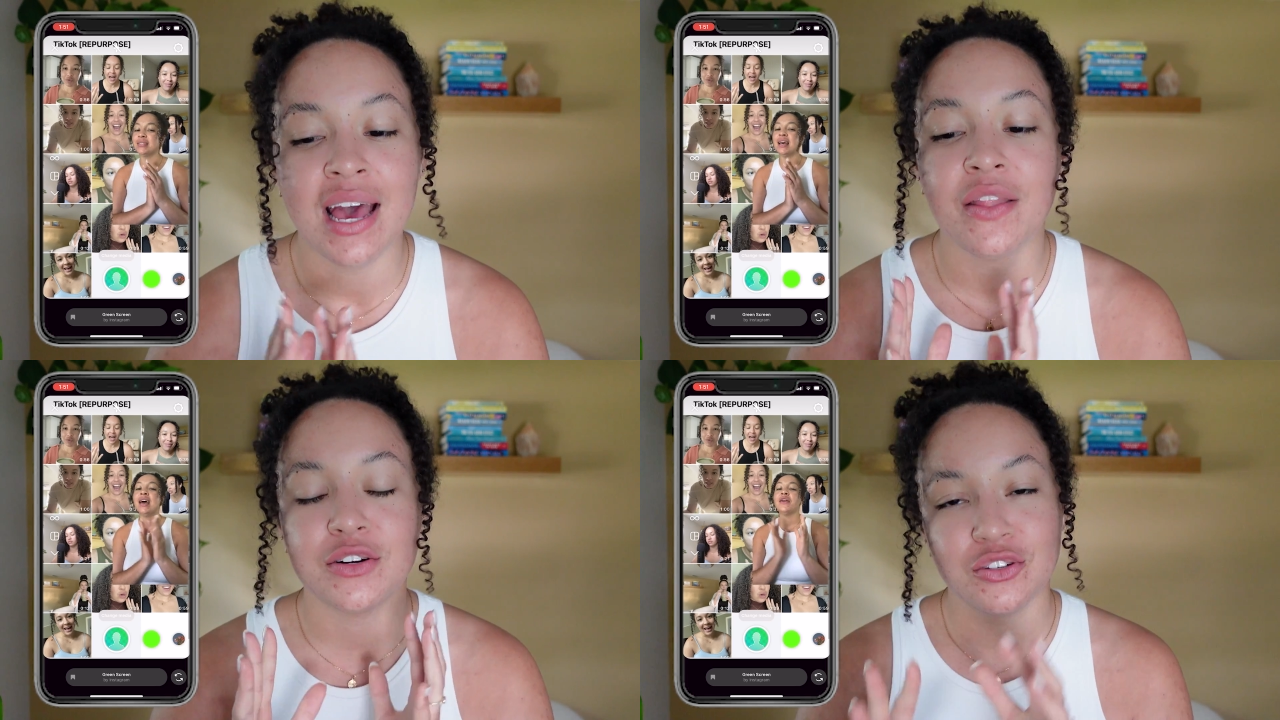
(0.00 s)

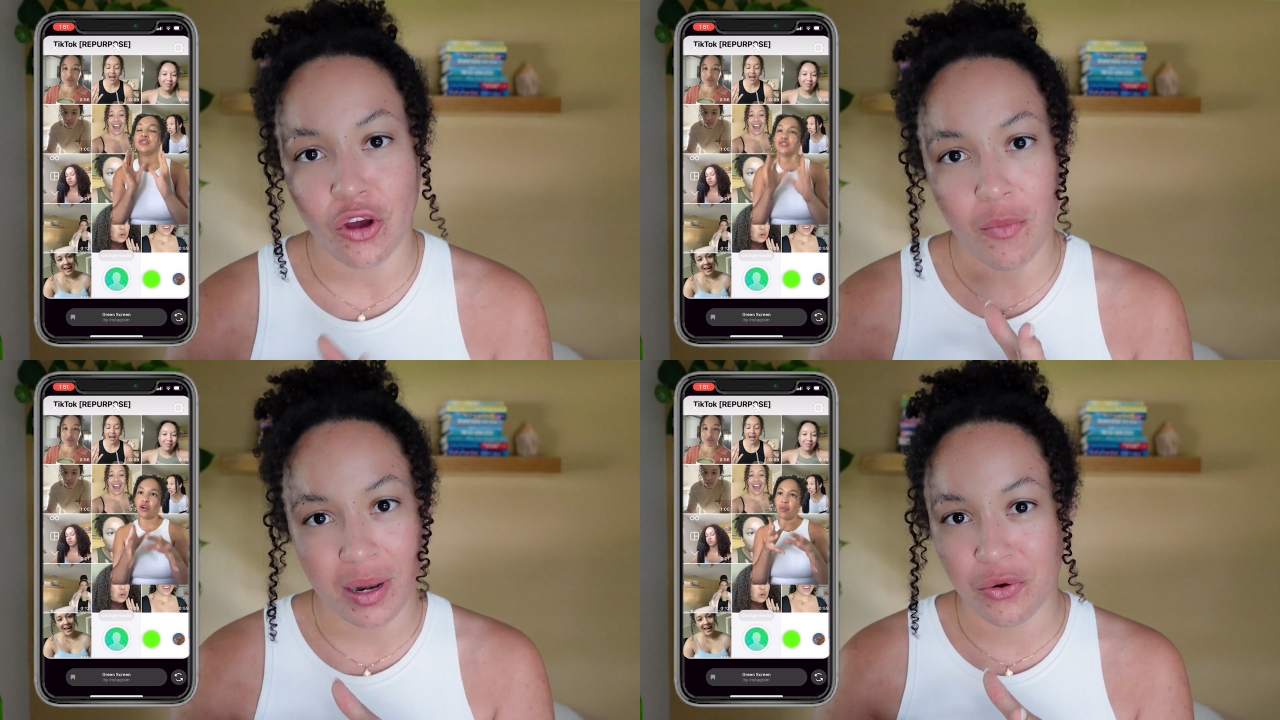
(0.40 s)
There's
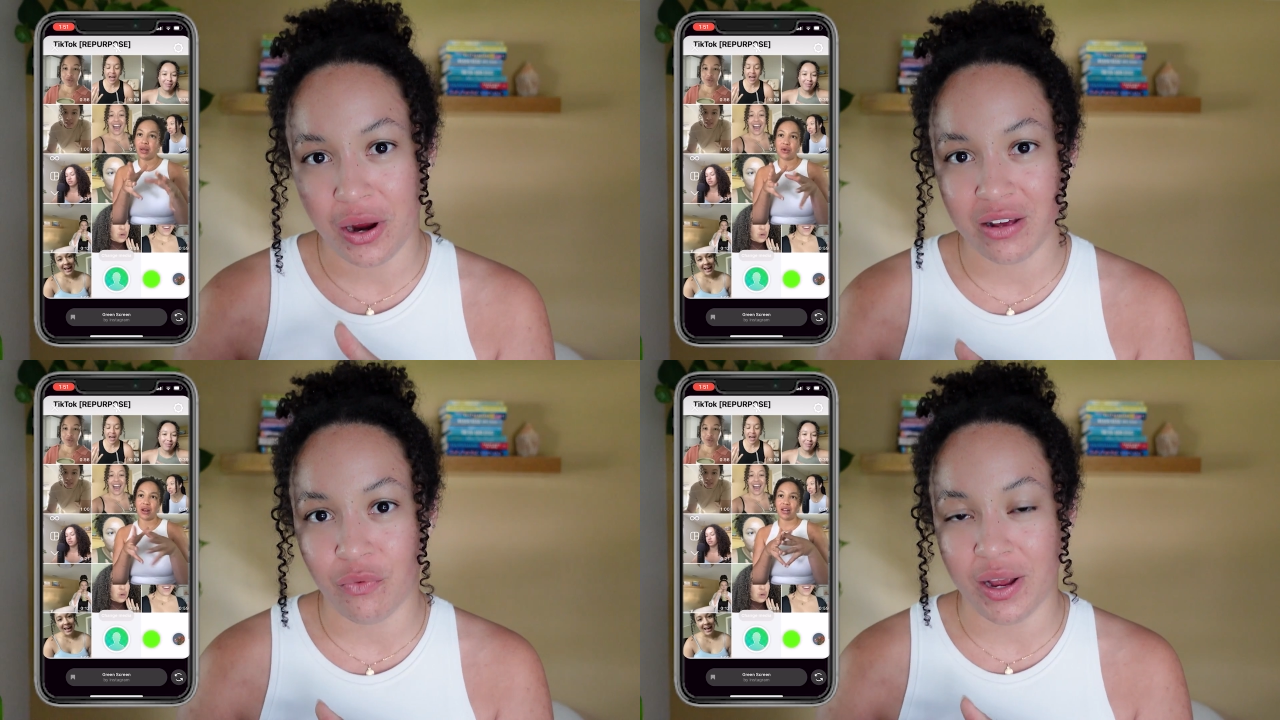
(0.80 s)
so many
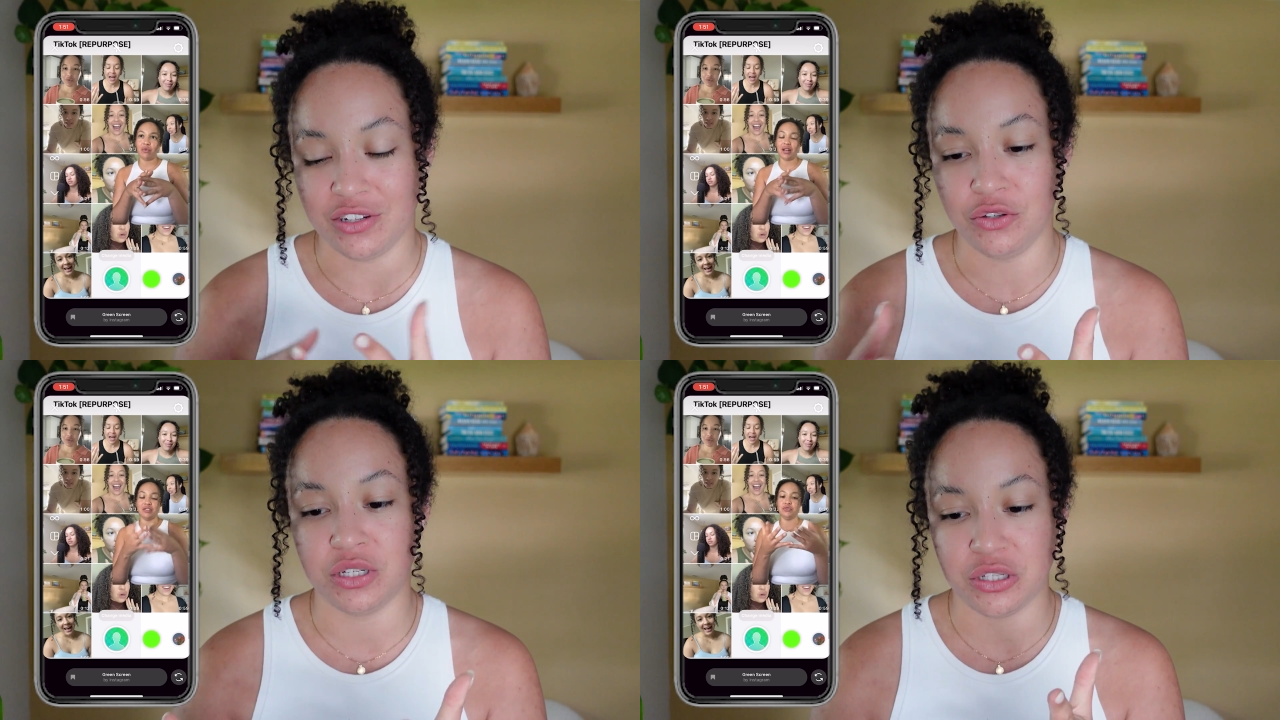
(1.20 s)
creative
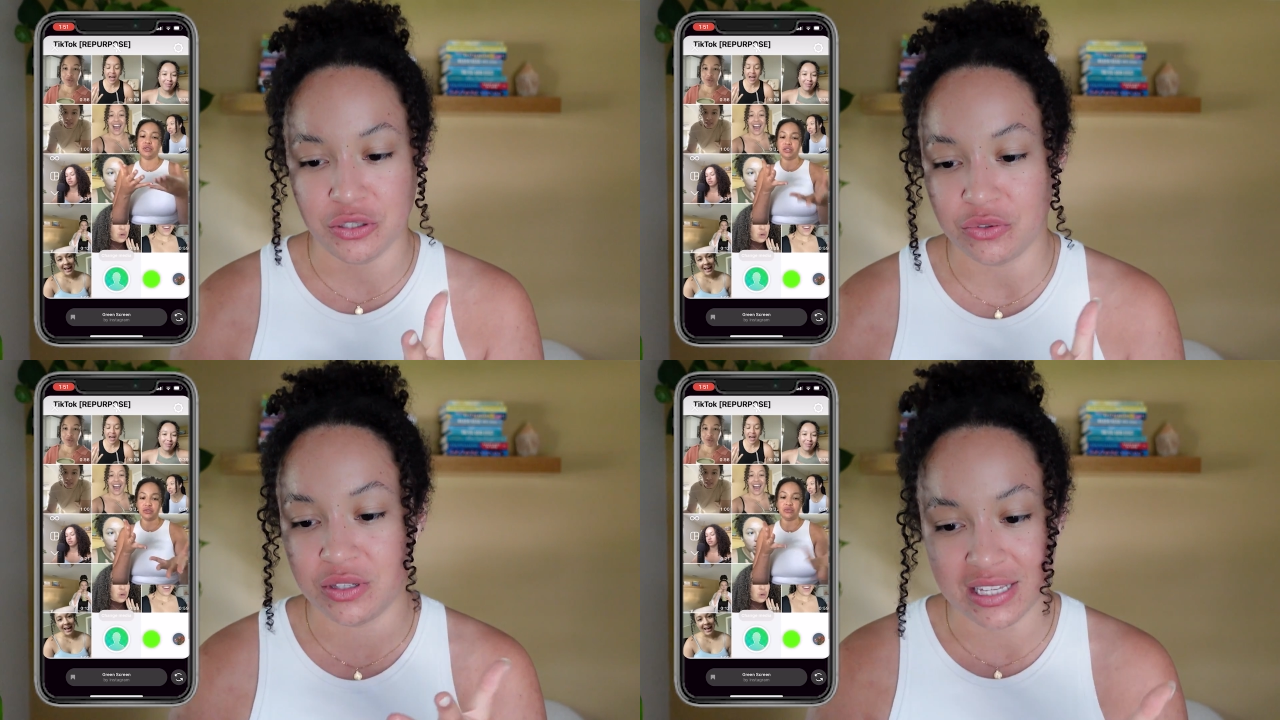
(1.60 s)
ways you can
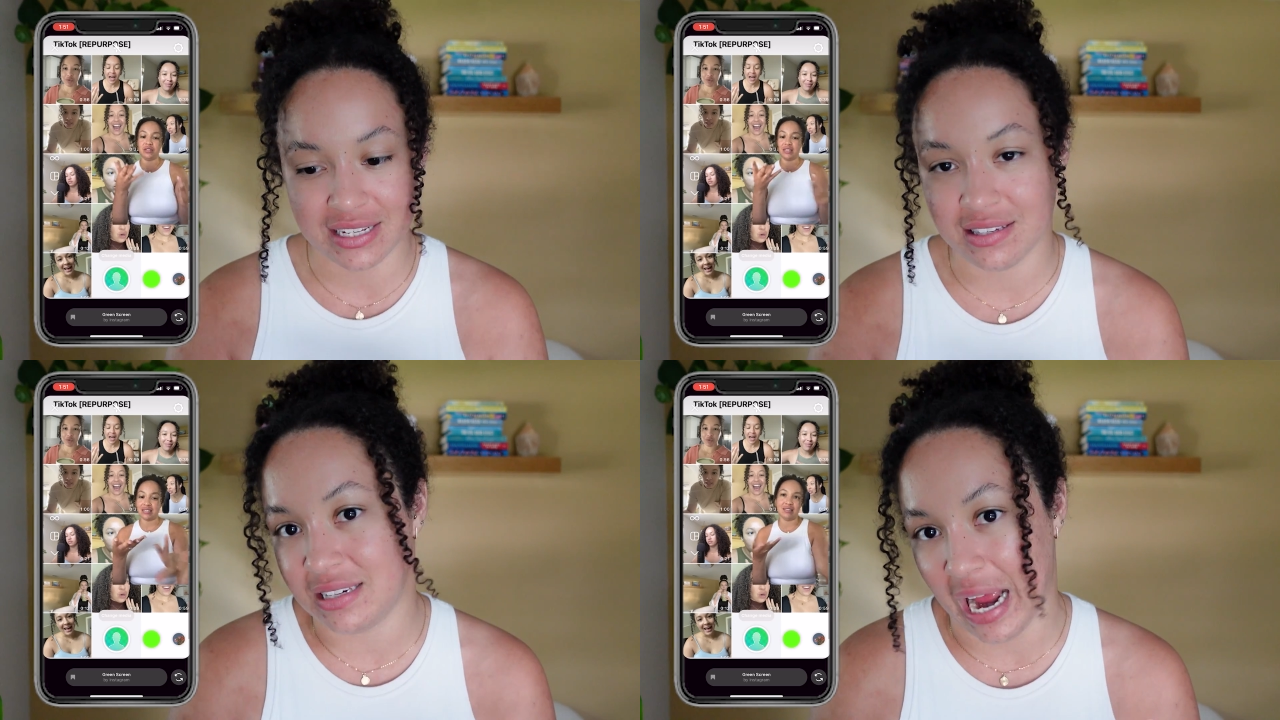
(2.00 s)
use
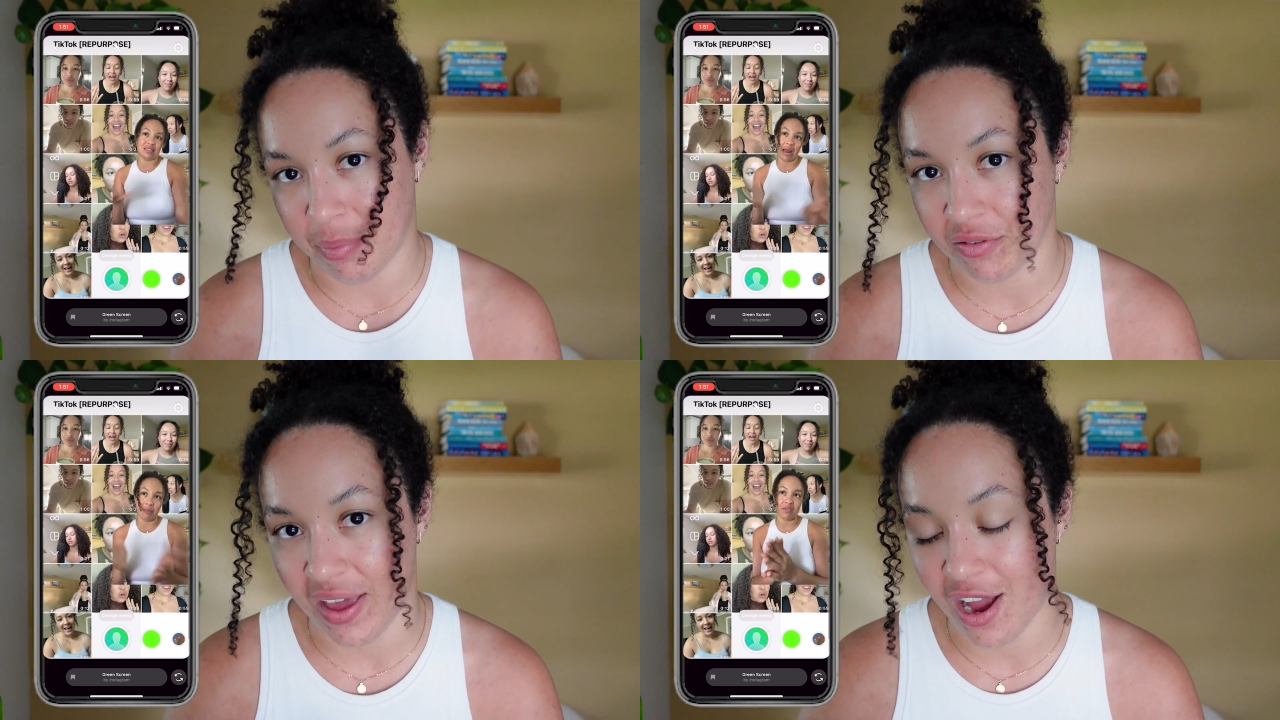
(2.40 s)
this type
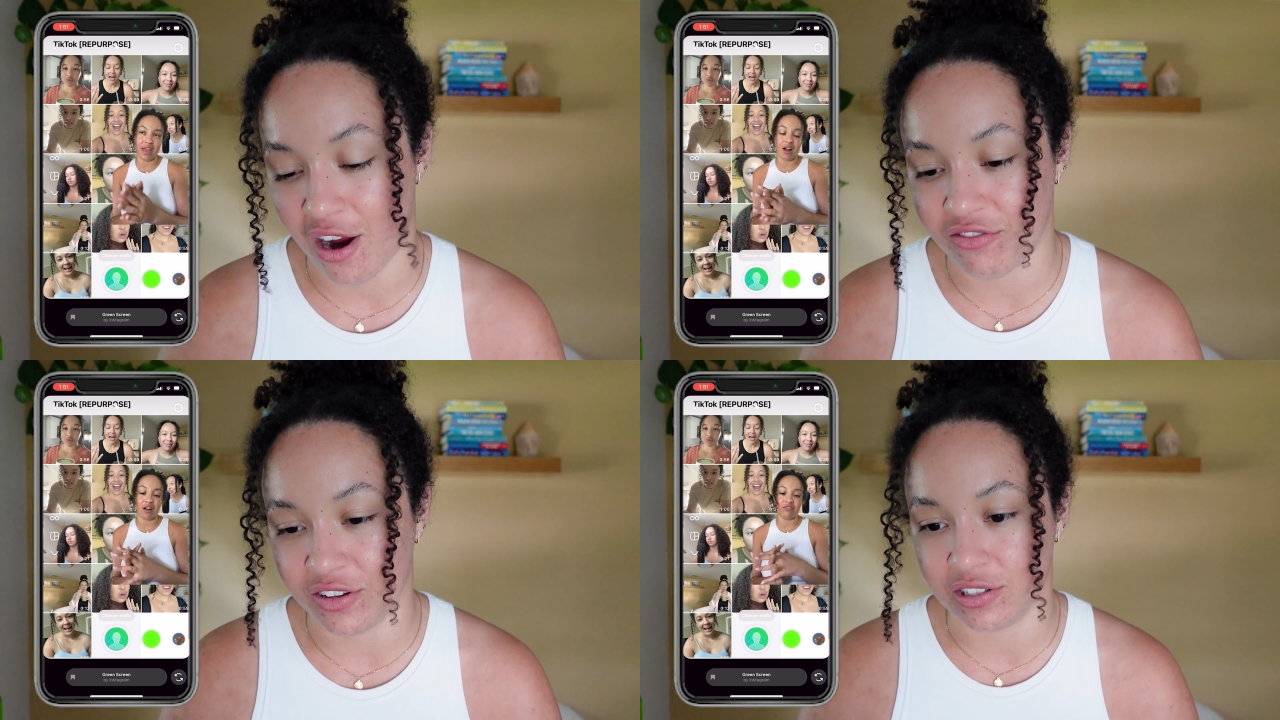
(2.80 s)
of
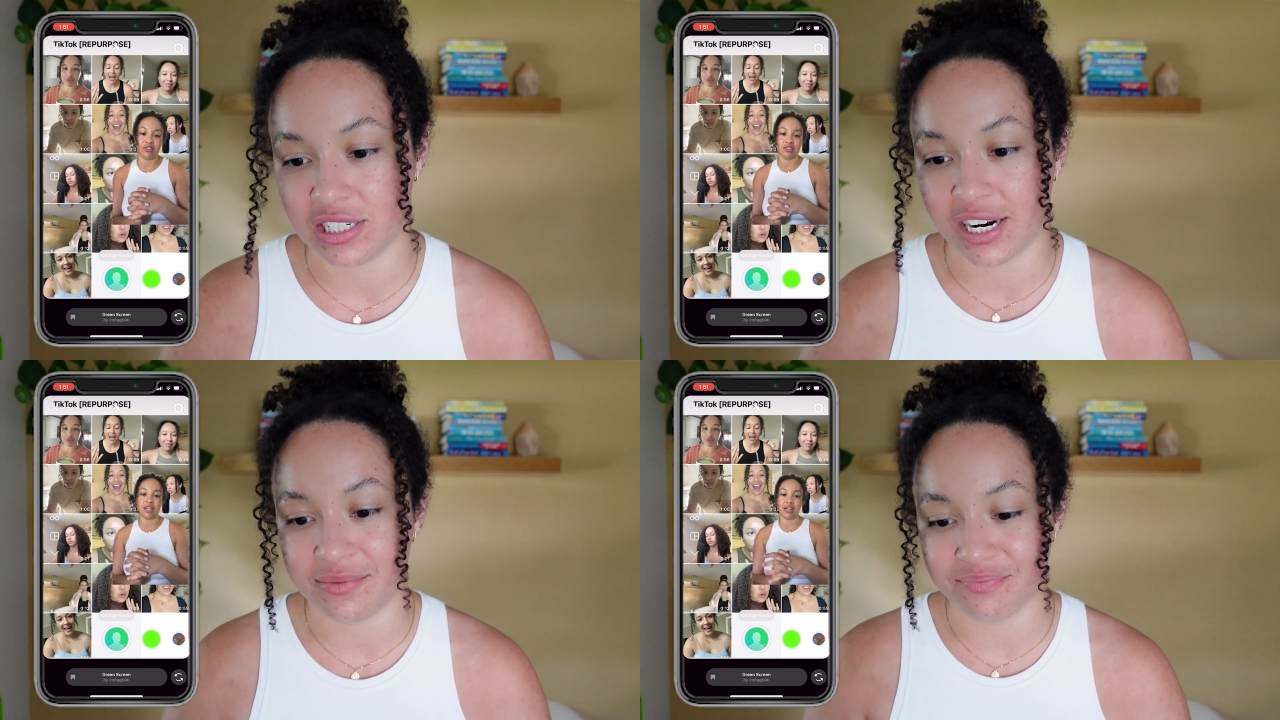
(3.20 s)
AR filter.